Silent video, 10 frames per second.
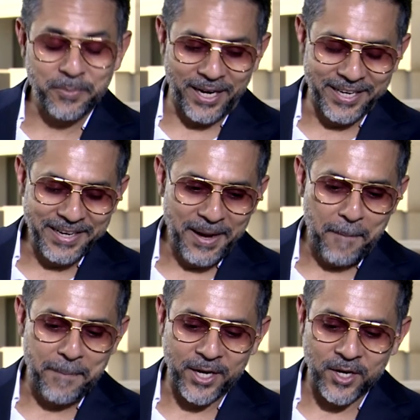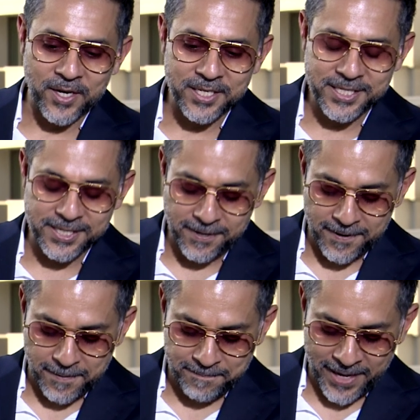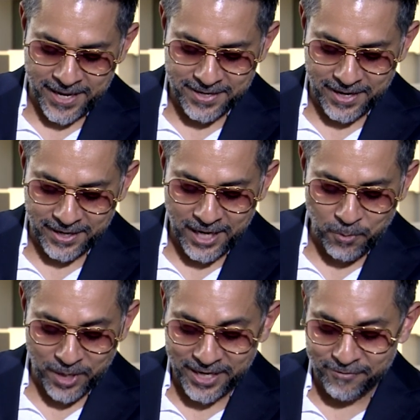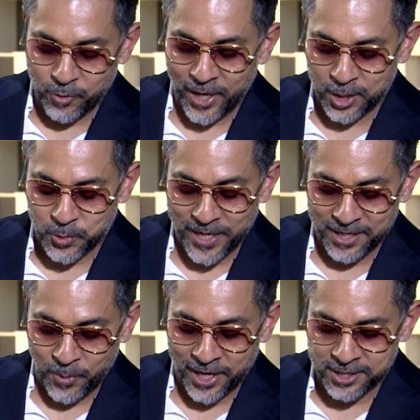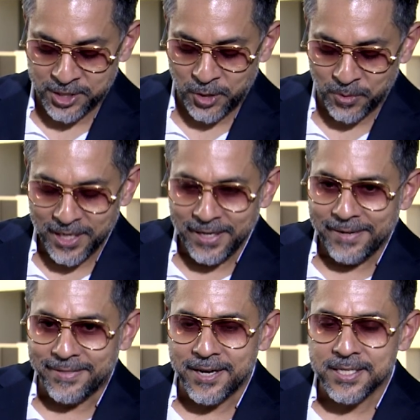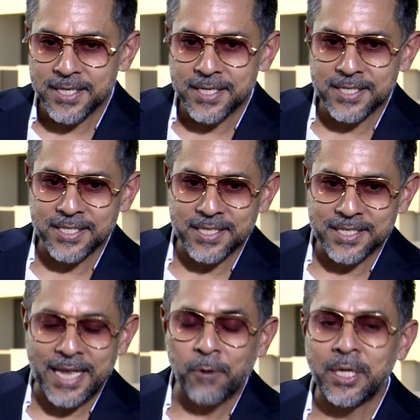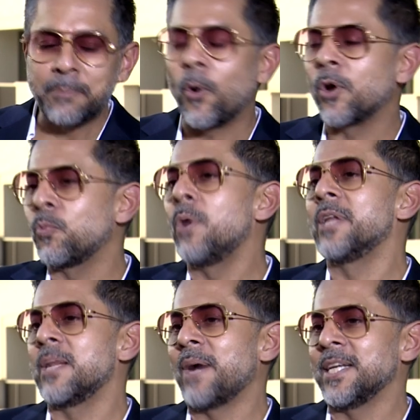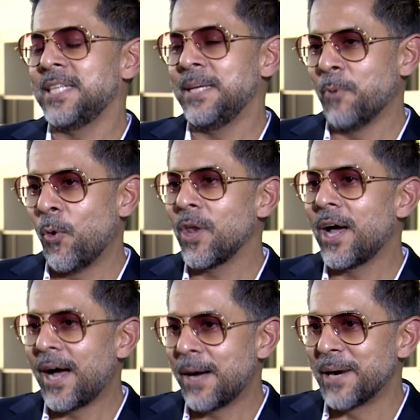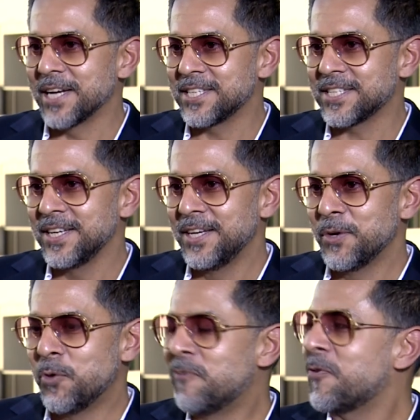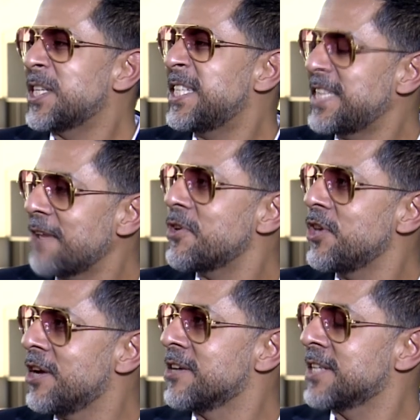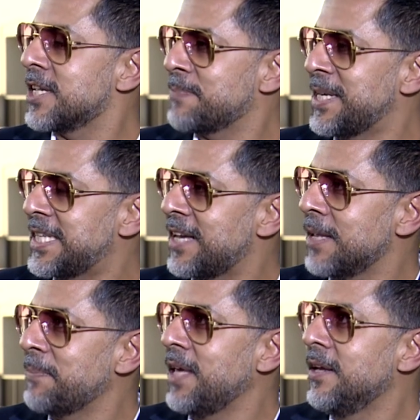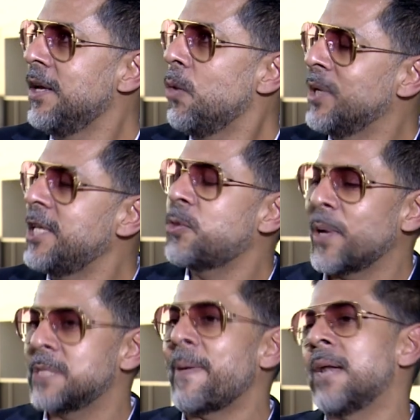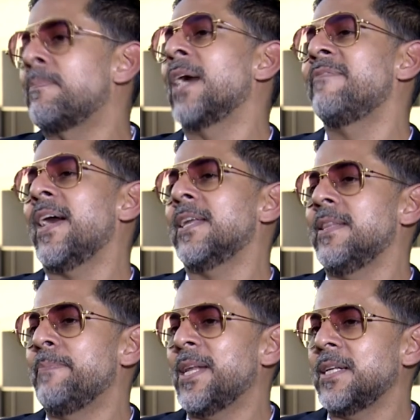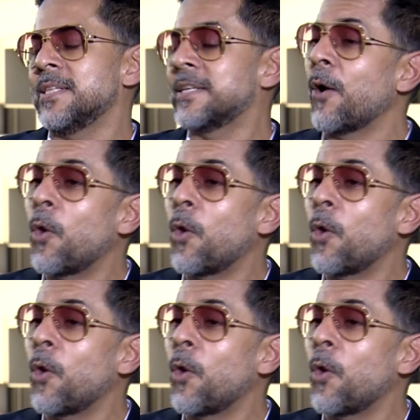Dubai because, um, and, and here I want to give credits where, where it's due. There's this Saudi born woman in my team, Ola Abbas, who for seven years has been telling me we need to expand Mindvalley in the Middle East. And I